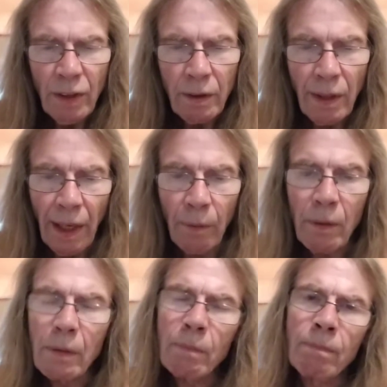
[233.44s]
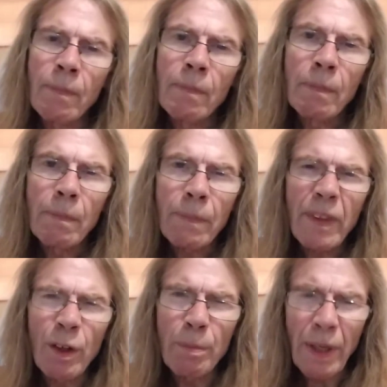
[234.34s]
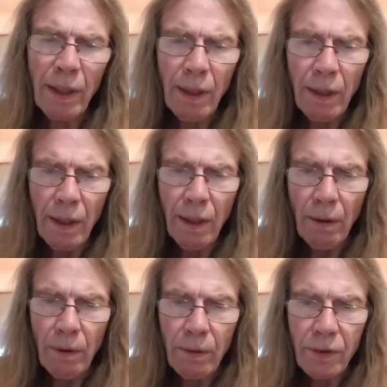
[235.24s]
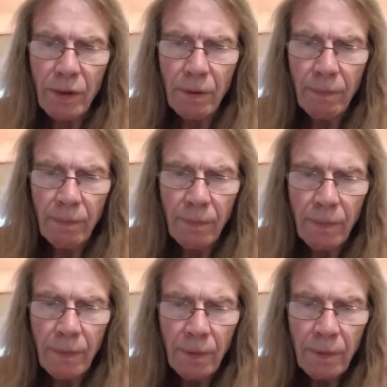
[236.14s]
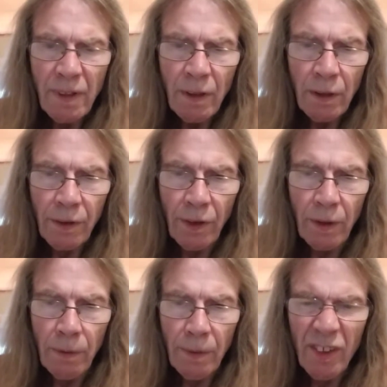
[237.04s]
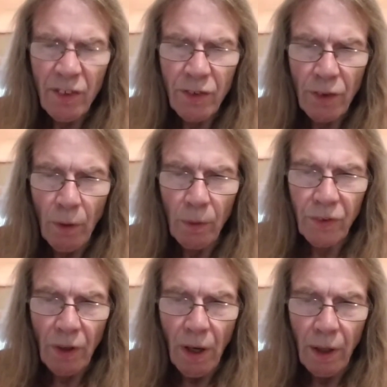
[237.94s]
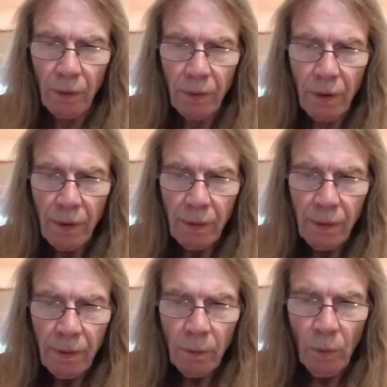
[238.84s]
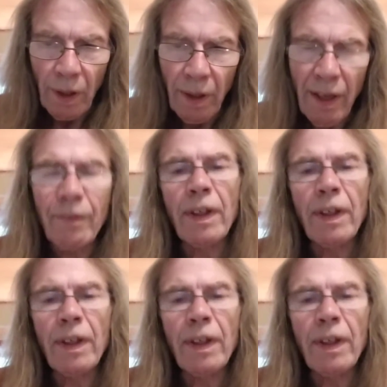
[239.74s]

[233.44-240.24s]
Now, there are many egos, and you, as a soul child, will have